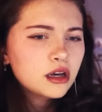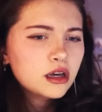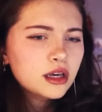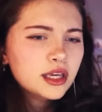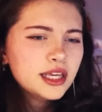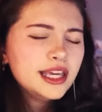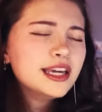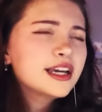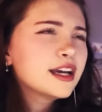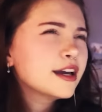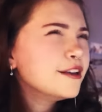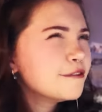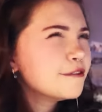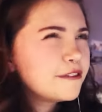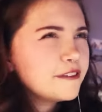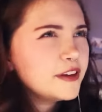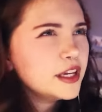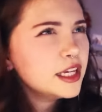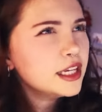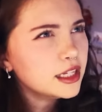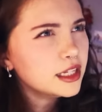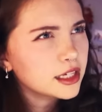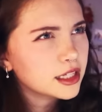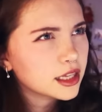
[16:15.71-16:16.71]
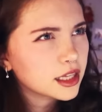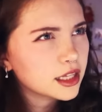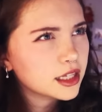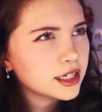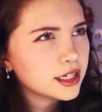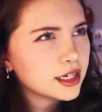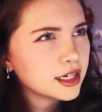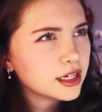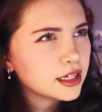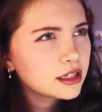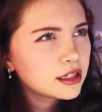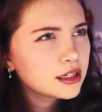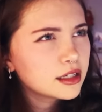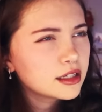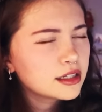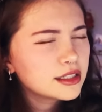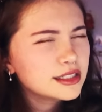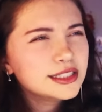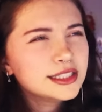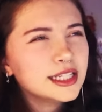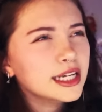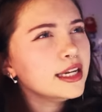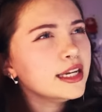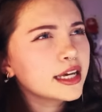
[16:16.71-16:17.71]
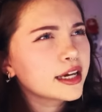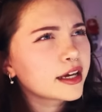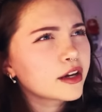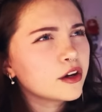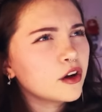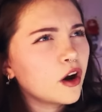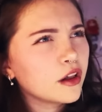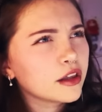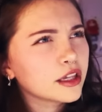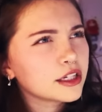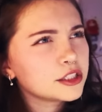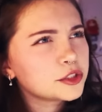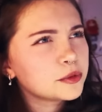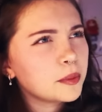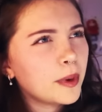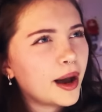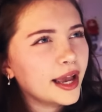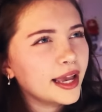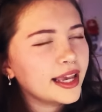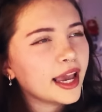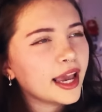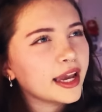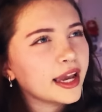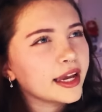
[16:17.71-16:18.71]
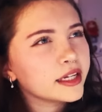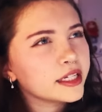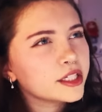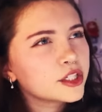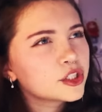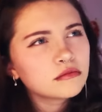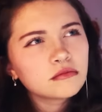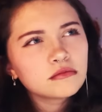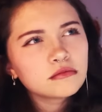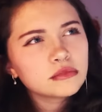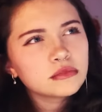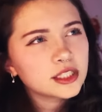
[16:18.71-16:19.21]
He conveniently didn't acknowledge my age,